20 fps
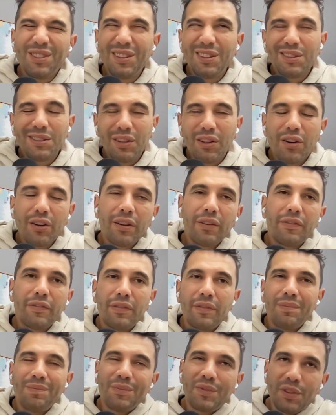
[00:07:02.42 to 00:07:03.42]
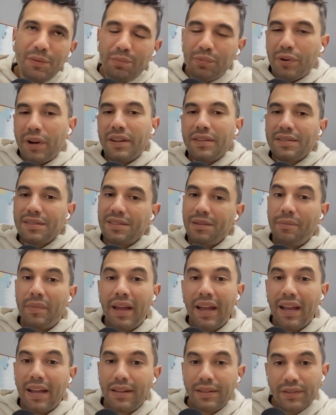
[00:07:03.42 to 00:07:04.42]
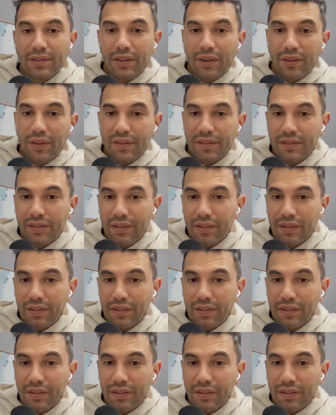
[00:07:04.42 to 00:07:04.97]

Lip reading: a lot of suppressed demand. So there's